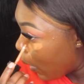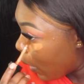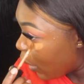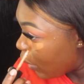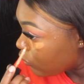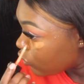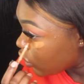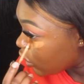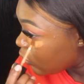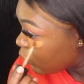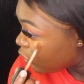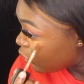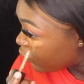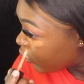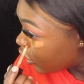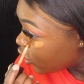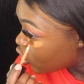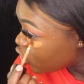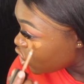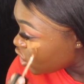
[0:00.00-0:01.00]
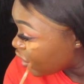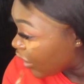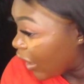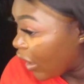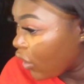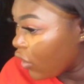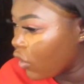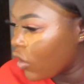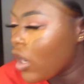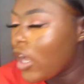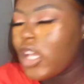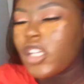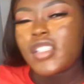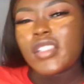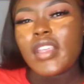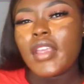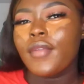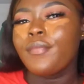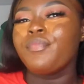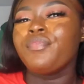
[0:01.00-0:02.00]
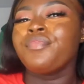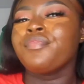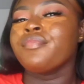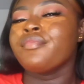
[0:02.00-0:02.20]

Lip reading: I'm trying to be rich now. See,